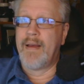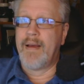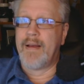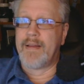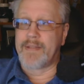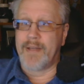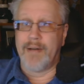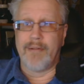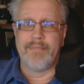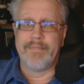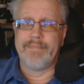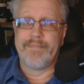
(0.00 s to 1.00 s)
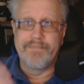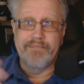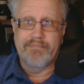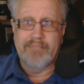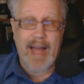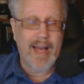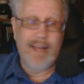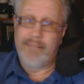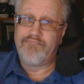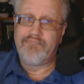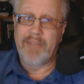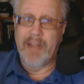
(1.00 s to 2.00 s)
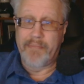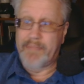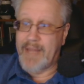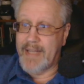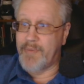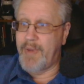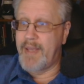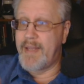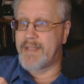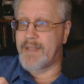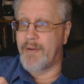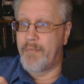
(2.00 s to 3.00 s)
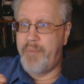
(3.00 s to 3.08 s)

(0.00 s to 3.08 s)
So, that's the way it is there.